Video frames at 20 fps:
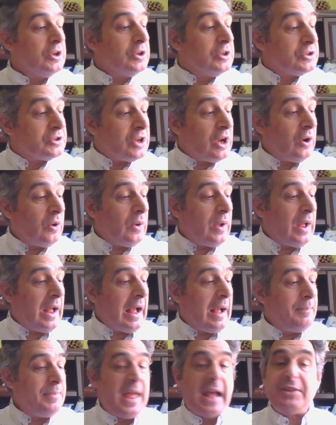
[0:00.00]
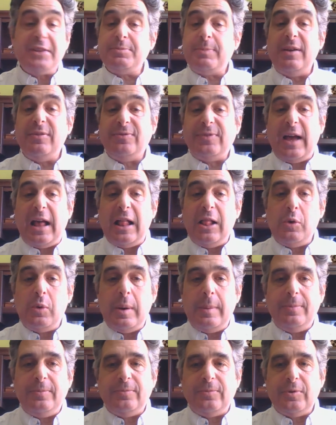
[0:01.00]
So that's my
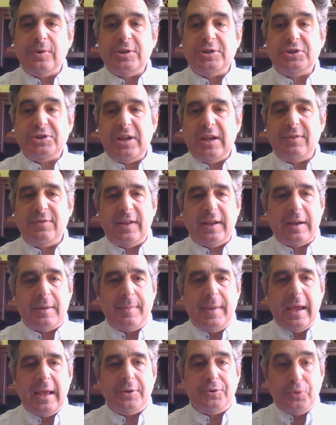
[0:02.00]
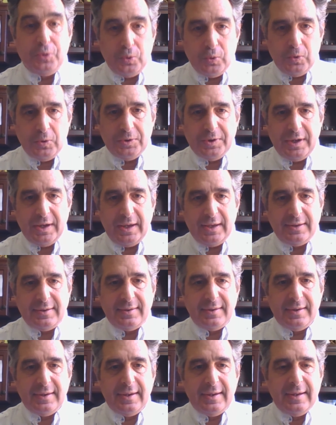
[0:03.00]
follow-up for the Shave Like a Man toolkit.
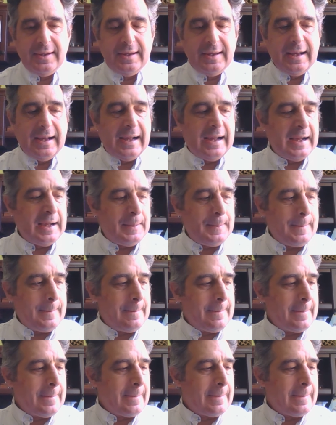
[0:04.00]
Um,